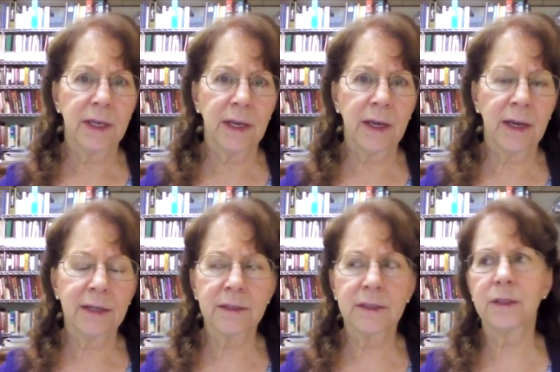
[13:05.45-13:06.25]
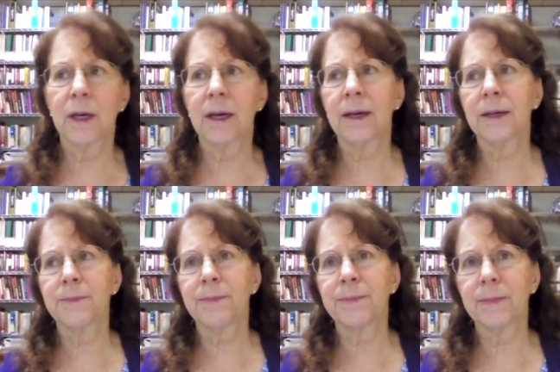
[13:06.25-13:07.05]
and
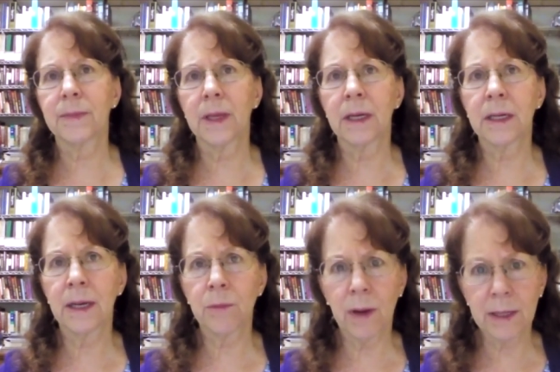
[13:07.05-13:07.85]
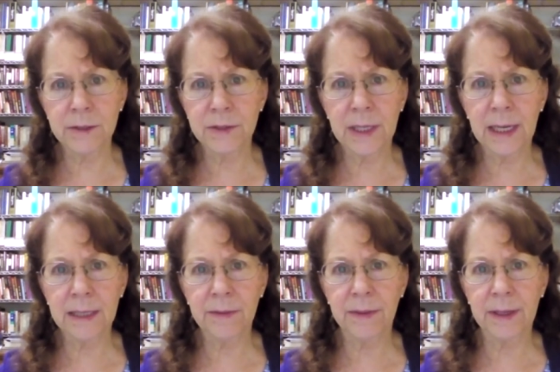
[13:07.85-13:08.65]
um, and I watched
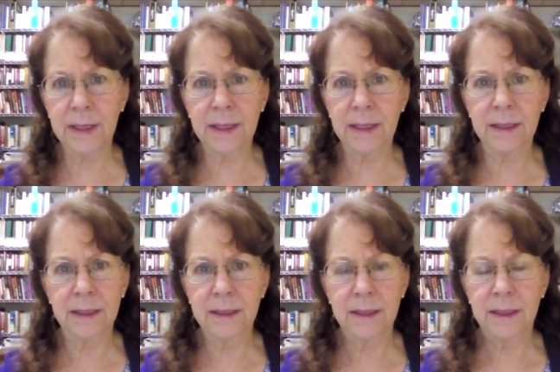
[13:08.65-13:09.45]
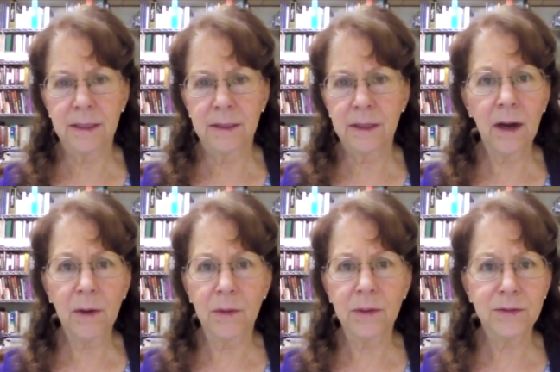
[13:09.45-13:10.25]
that thinking,
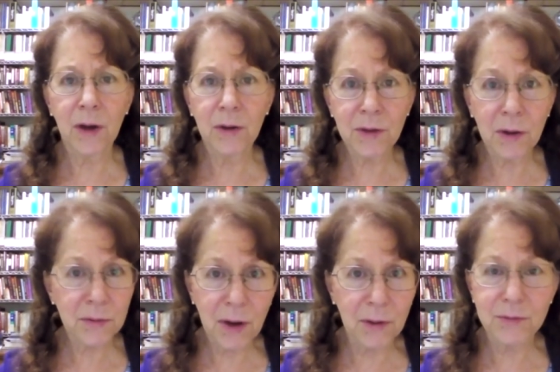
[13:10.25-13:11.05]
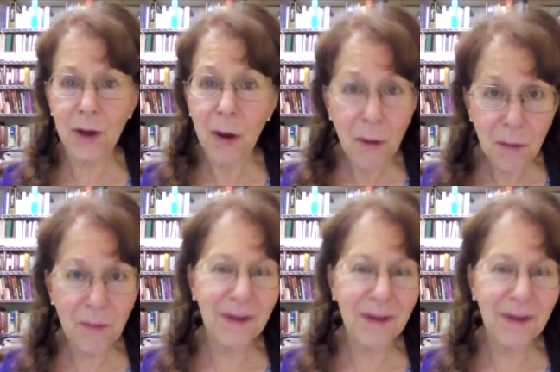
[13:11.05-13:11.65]
no, no, no, no, no,